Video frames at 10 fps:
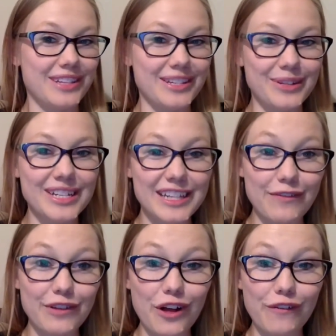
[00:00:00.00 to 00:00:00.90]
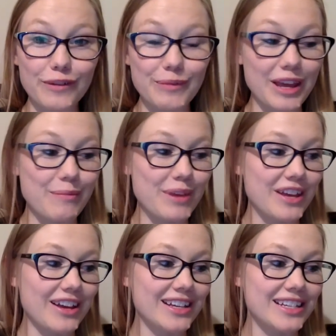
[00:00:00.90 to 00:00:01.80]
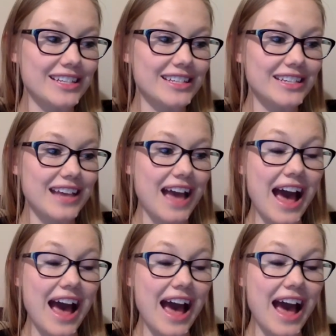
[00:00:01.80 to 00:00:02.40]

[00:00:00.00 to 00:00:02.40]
This one is difficult for me because